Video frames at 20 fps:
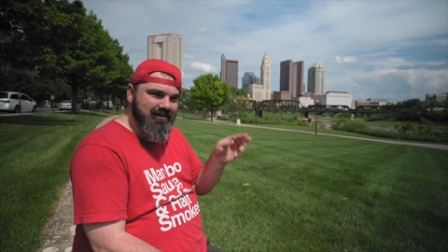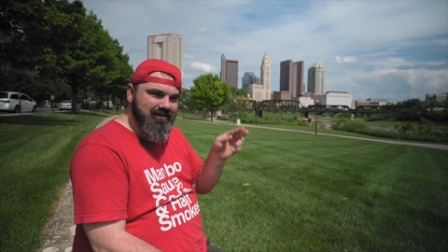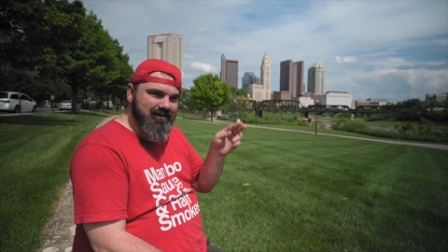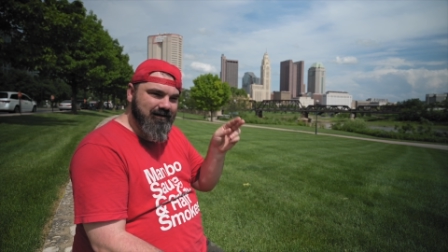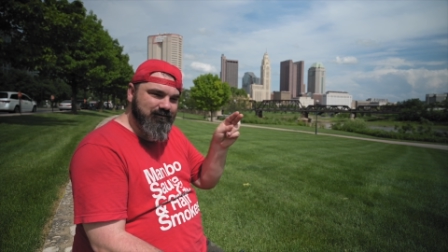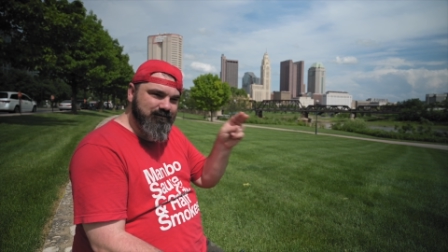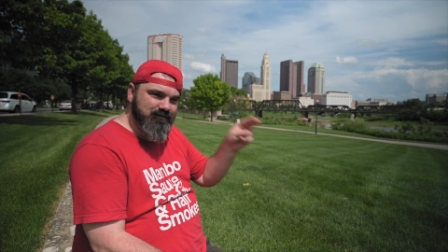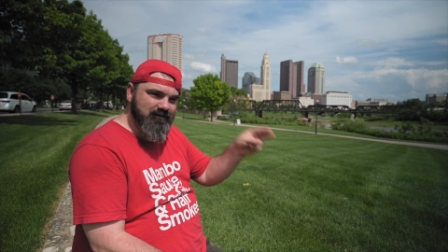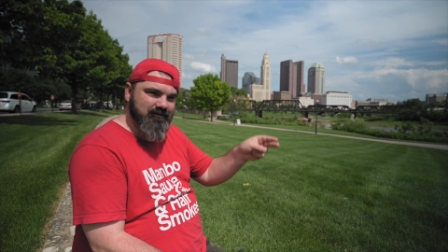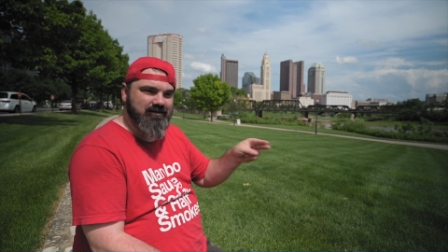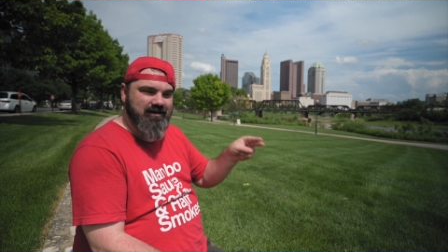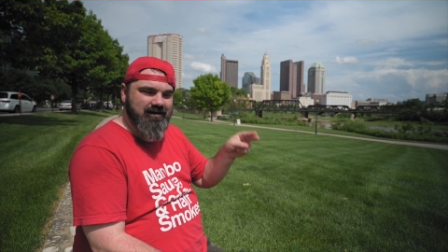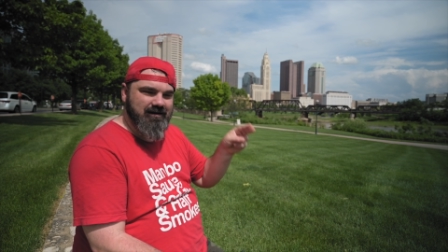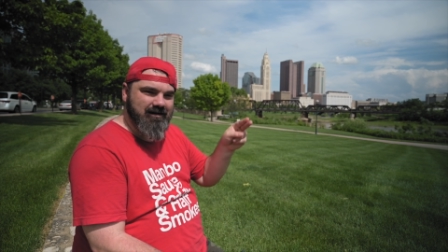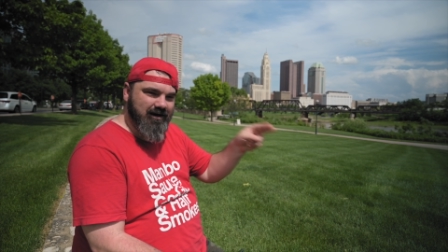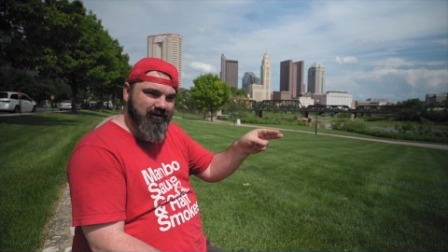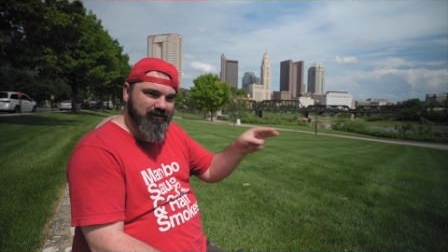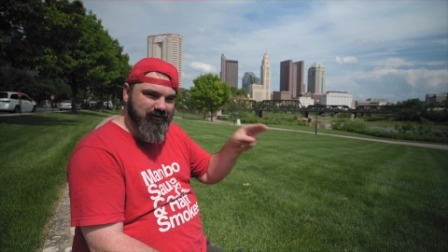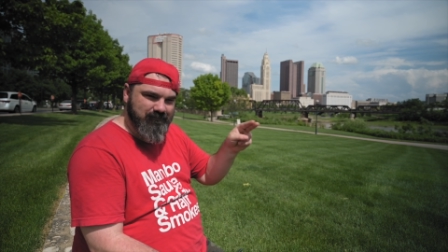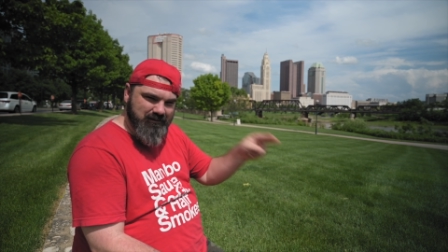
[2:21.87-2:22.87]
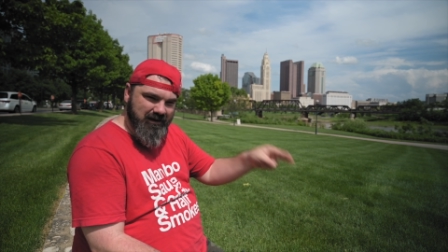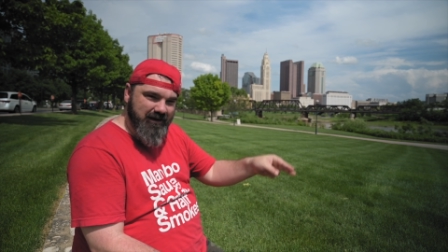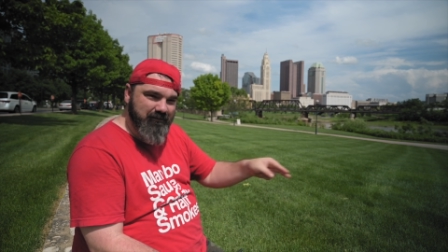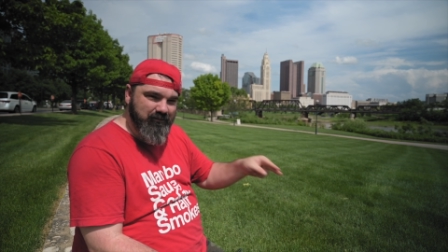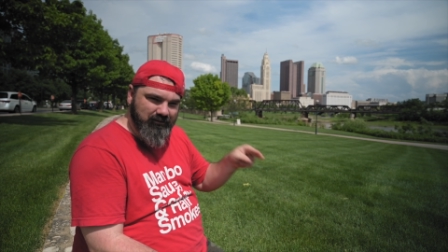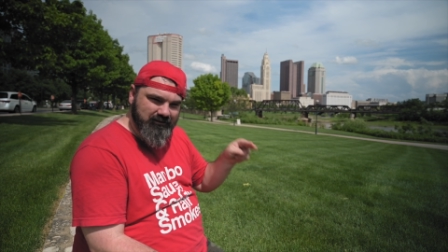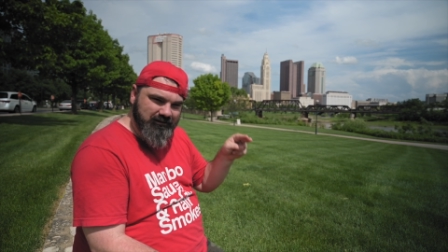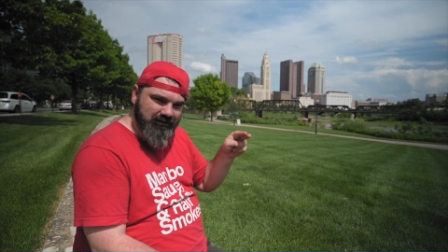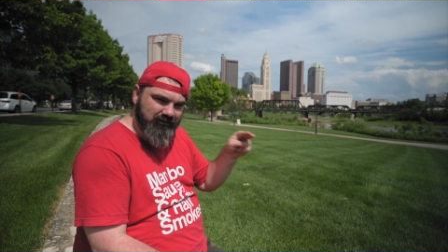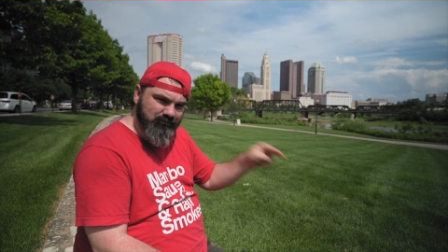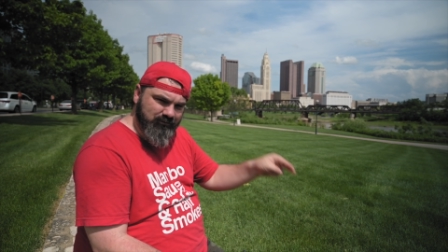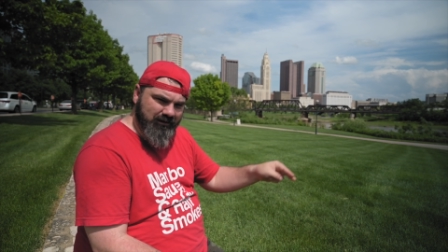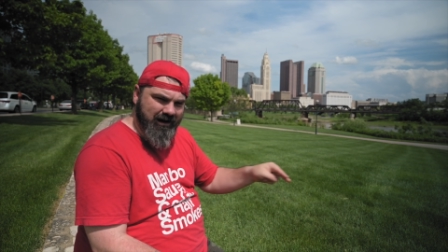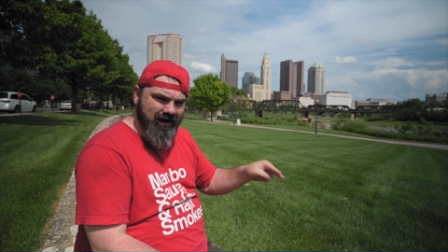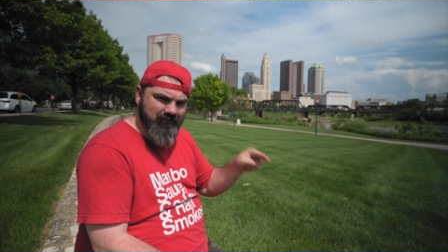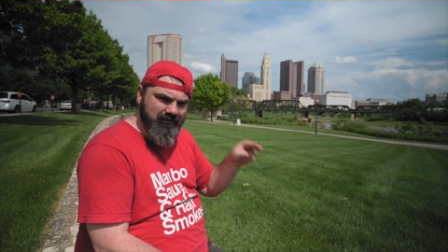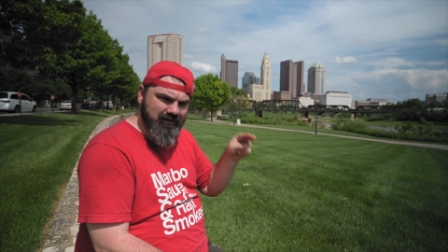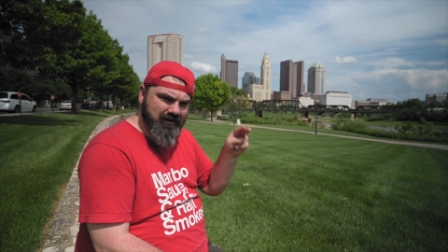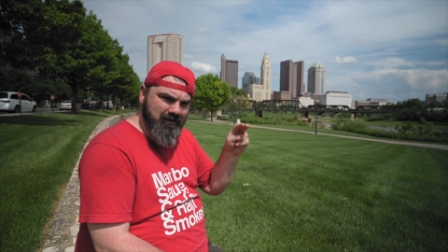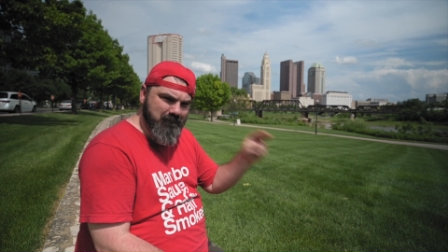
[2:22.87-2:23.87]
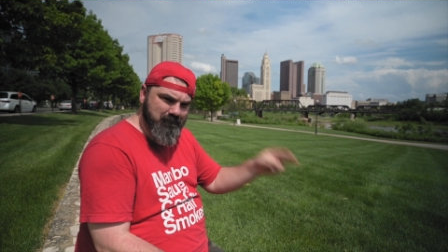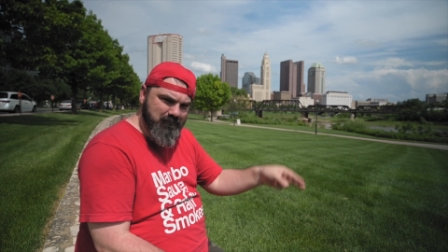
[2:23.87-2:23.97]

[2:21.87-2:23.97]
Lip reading: than 1,500 people to drown in a